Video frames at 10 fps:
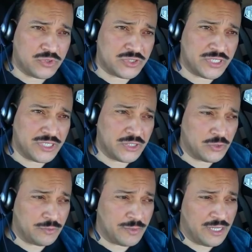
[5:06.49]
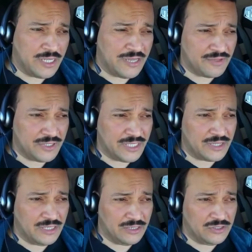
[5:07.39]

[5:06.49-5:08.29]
Study Group, I'll have a link there.